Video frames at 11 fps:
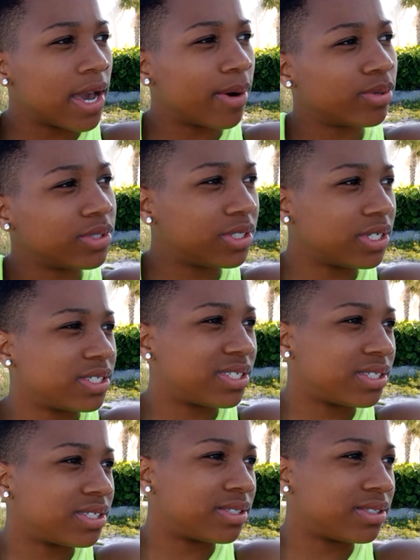it was
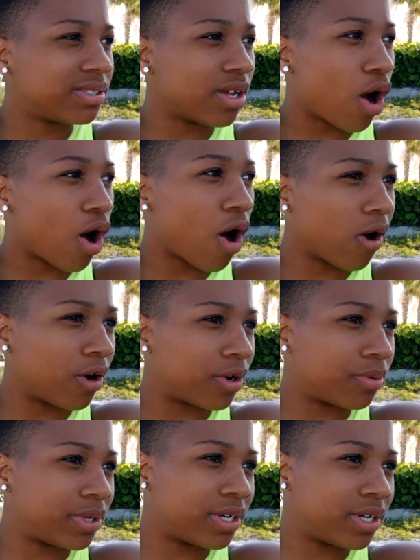just hard
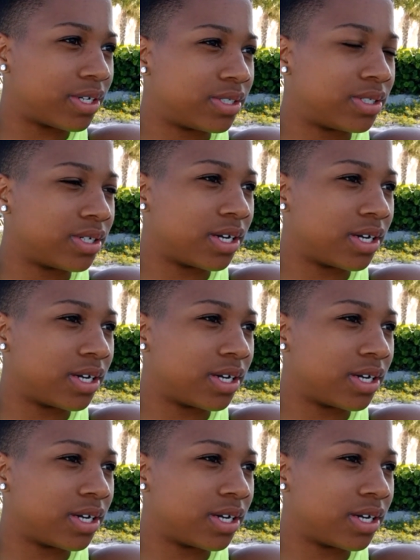because,